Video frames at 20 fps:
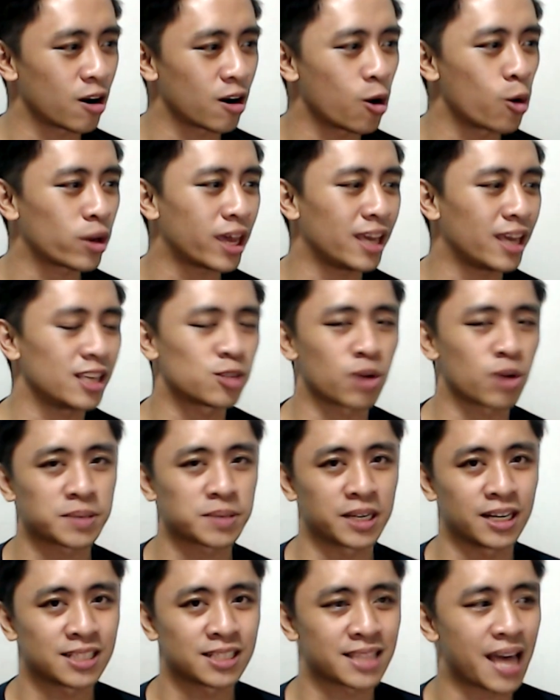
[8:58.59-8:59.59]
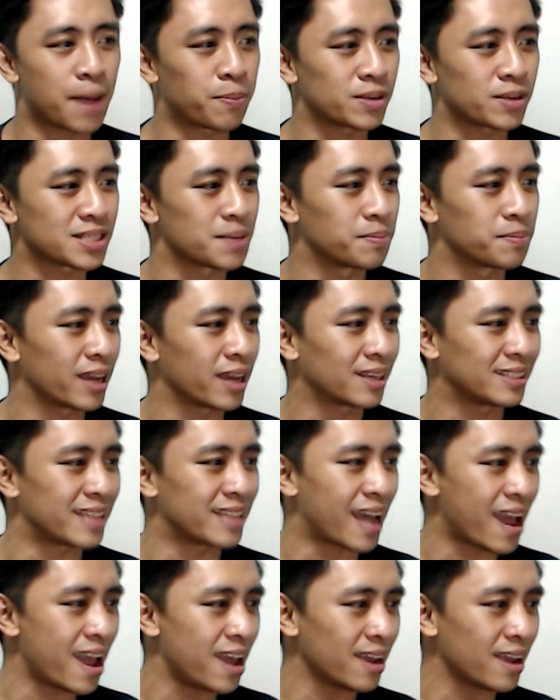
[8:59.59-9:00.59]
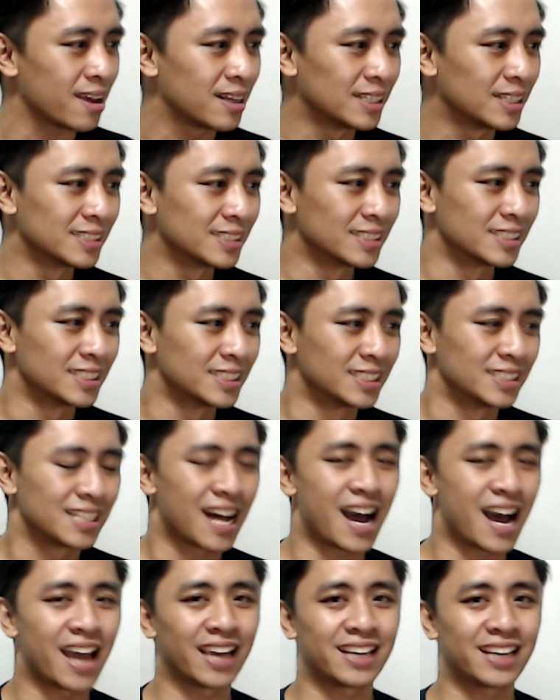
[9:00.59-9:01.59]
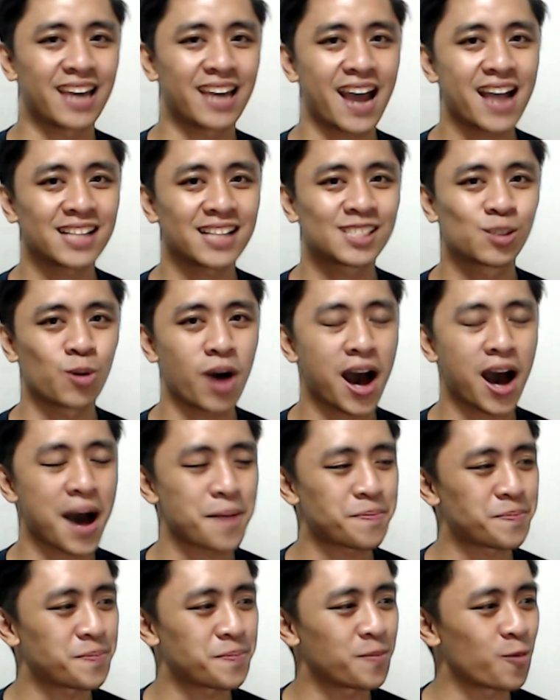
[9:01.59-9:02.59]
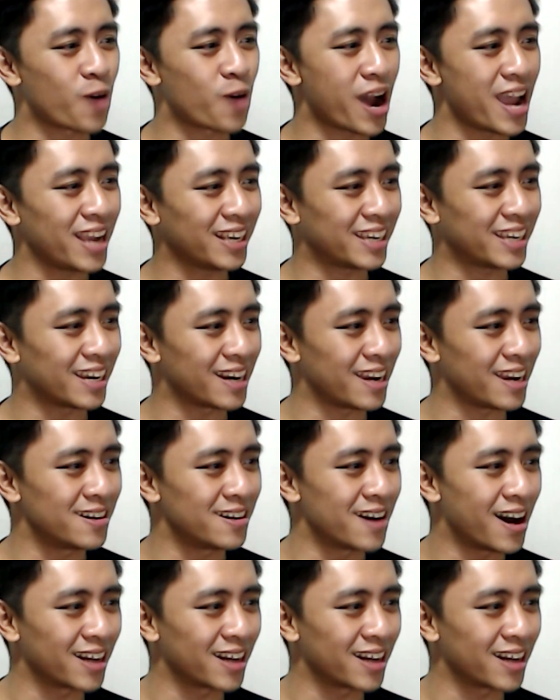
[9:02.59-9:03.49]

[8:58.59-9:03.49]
Okay, he swaps in his Lapras. I'm like, dang, I can't swap. Why can I not